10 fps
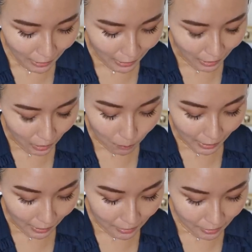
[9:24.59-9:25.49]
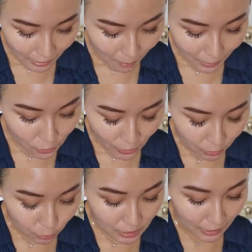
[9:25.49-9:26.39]
And yeah, my
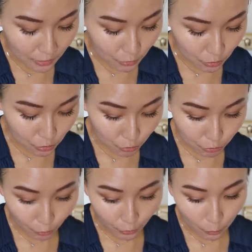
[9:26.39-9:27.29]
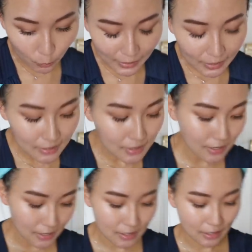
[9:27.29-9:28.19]
channel started to grow quite
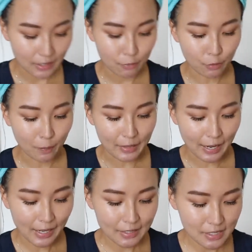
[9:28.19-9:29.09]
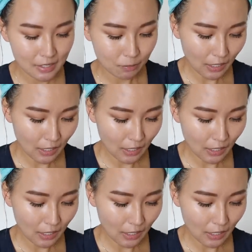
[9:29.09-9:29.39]
consistently from that.